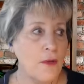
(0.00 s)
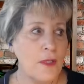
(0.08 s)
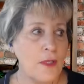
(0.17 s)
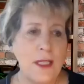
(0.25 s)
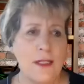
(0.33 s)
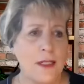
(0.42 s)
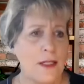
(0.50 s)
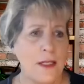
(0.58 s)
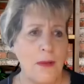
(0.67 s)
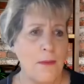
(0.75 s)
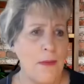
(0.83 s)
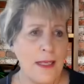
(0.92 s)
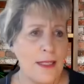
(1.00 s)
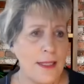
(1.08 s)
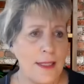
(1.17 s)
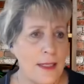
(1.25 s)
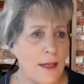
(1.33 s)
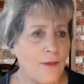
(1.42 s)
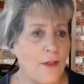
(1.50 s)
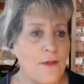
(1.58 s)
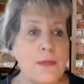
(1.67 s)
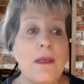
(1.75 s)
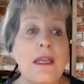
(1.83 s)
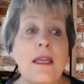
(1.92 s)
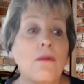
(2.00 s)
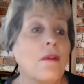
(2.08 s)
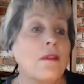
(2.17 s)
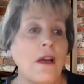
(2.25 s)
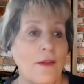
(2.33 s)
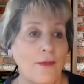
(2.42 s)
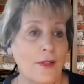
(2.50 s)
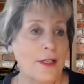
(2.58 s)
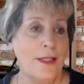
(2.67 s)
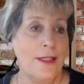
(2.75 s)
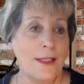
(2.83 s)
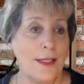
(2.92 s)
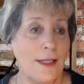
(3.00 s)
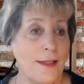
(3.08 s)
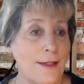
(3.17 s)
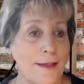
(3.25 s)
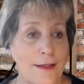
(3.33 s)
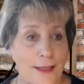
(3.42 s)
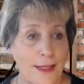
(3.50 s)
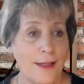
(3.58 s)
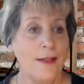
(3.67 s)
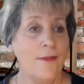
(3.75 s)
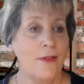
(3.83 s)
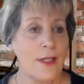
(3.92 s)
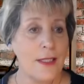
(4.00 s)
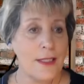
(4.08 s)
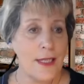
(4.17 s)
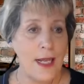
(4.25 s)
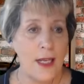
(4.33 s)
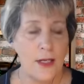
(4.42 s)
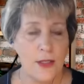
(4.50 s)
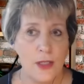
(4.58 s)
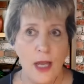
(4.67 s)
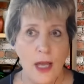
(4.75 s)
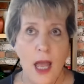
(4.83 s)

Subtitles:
teach some amazing stuff of speaking with confidence and selling from the stage.